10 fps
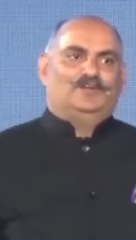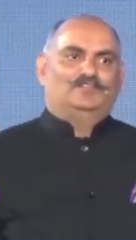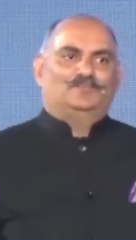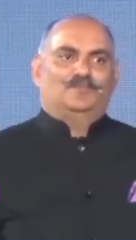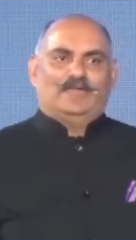
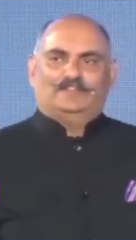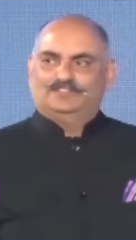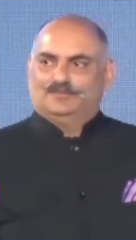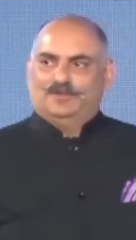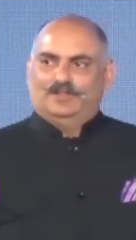also
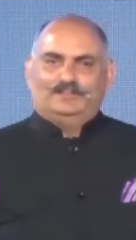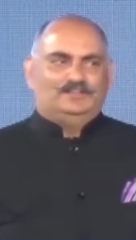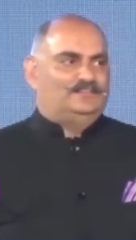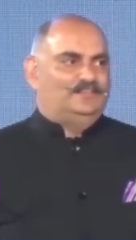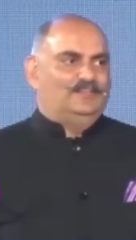managed about
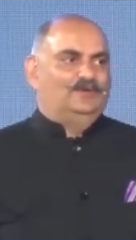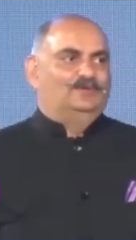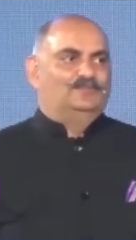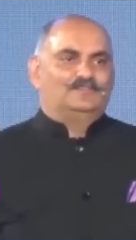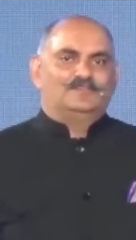80
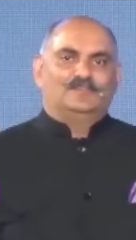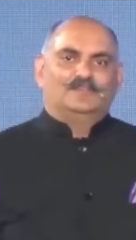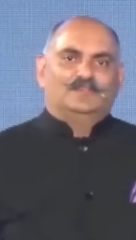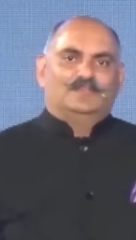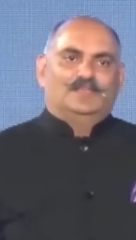CEOs
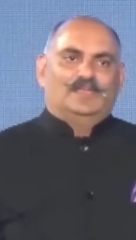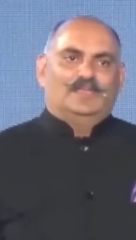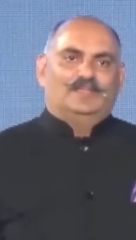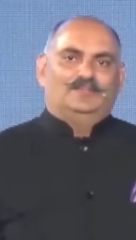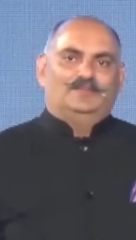
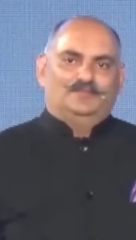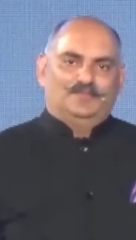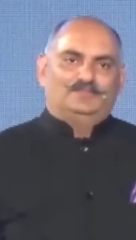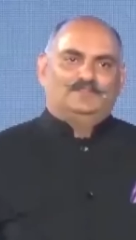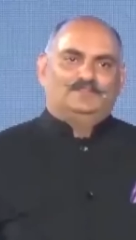and
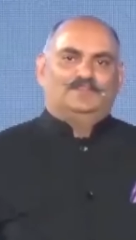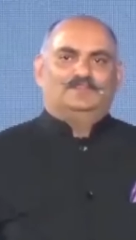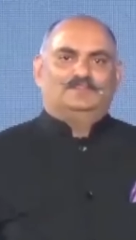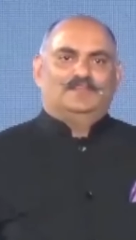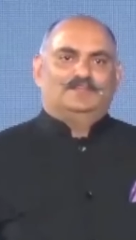
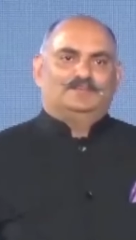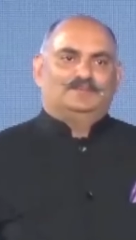businesses that